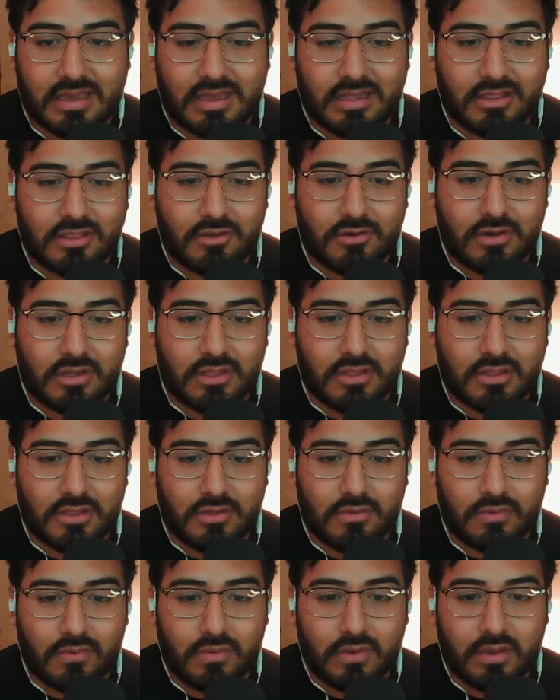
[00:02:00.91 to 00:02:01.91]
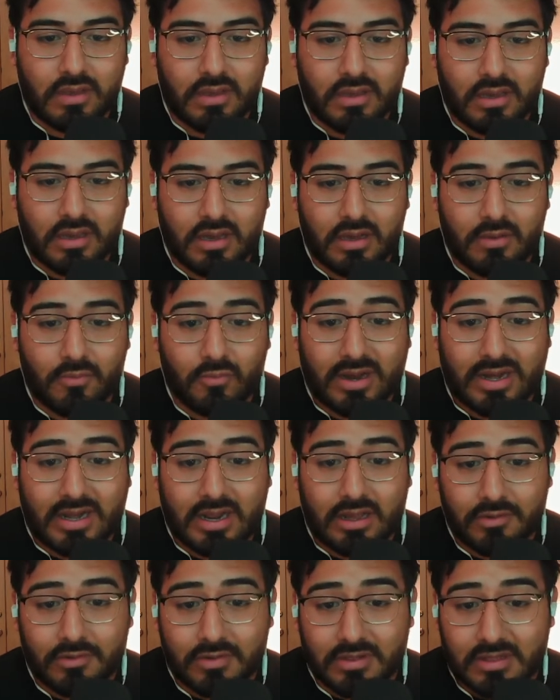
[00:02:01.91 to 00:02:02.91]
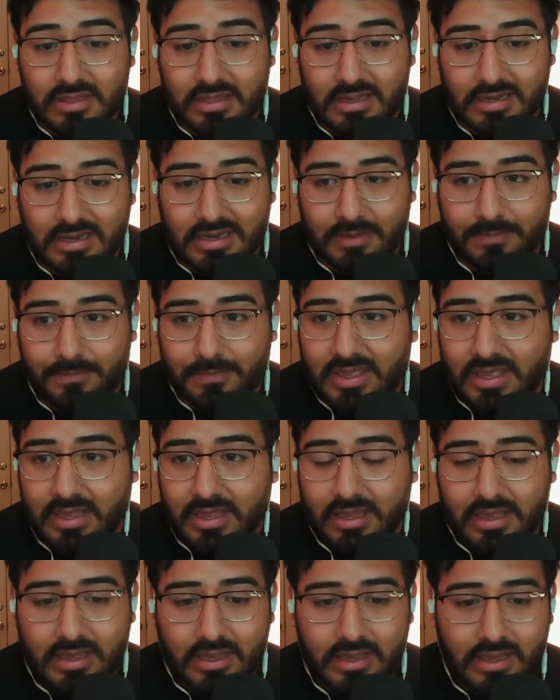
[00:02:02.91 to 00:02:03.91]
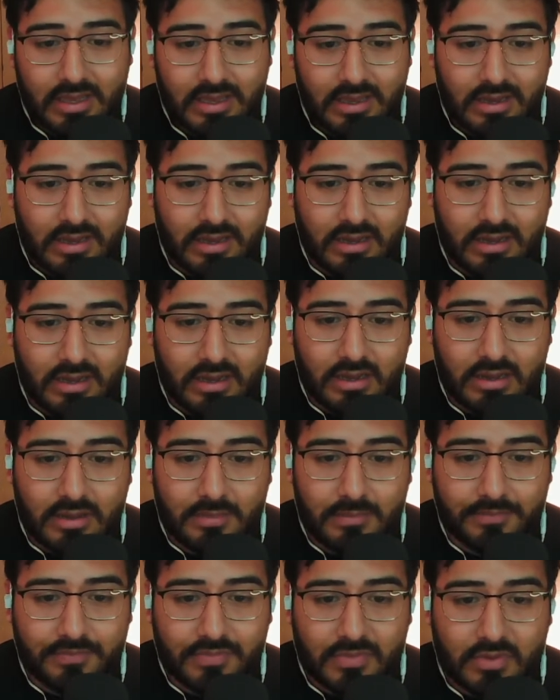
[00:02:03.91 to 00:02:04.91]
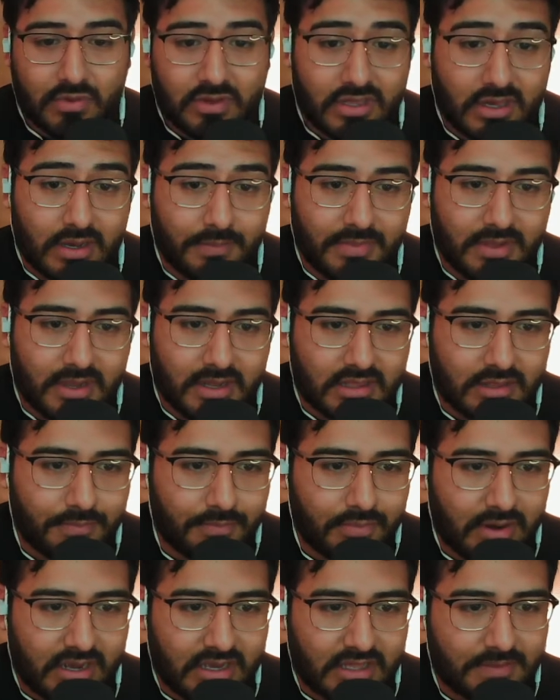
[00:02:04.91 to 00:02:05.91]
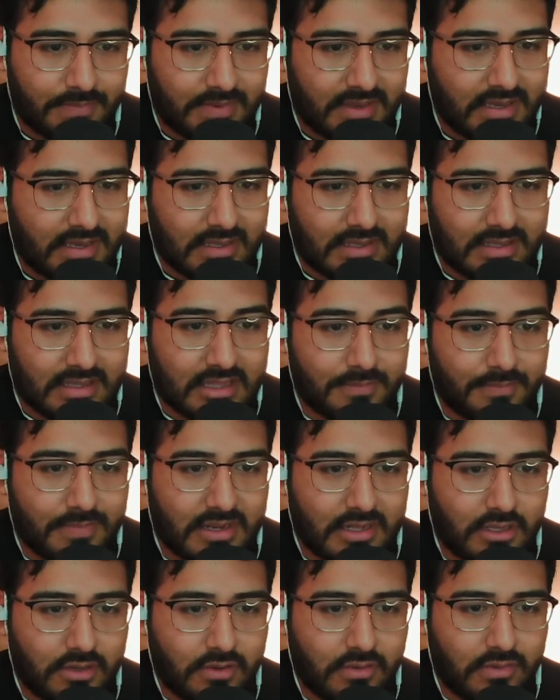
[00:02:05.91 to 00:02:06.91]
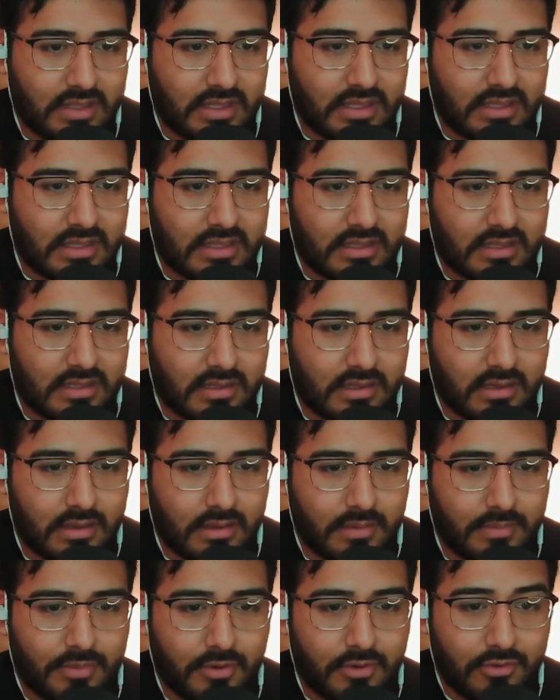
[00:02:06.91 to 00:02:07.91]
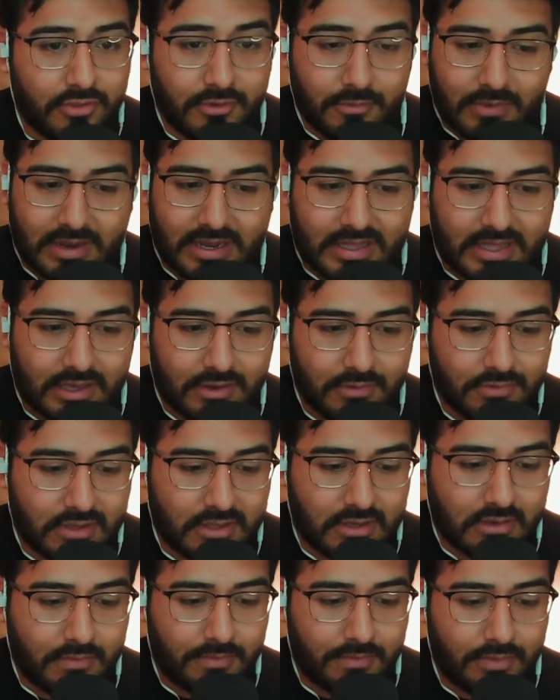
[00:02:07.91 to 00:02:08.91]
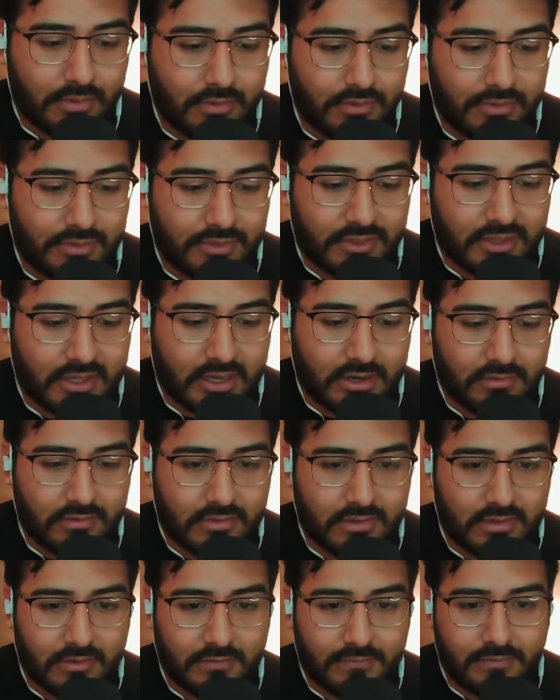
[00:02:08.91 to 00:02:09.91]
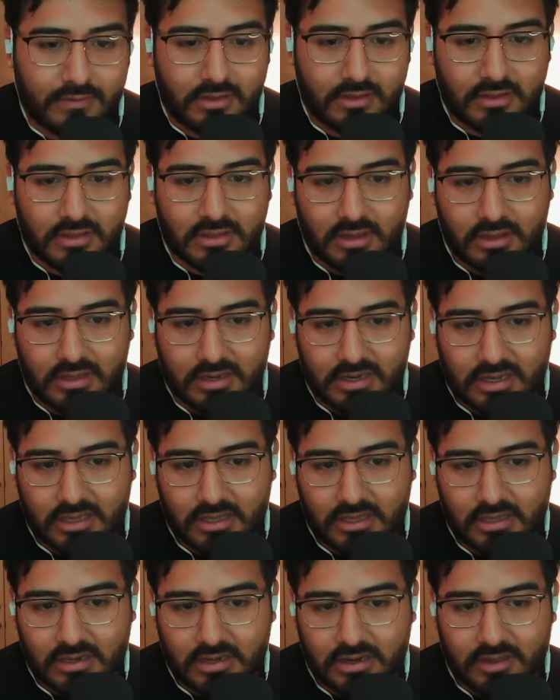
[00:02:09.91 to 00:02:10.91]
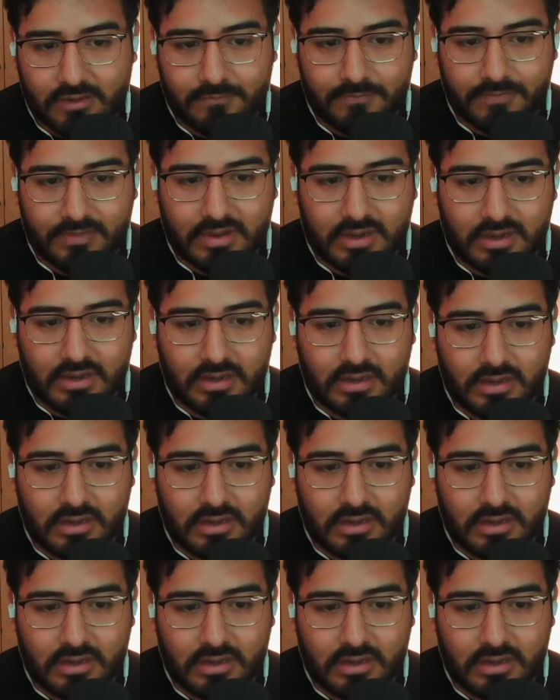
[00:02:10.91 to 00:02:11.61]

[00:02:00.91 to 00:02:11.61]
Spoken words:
at 32. Right now it's dipping, which I'm not surprised because it's been doing this. Both rectangles here, both channels of consolidation have been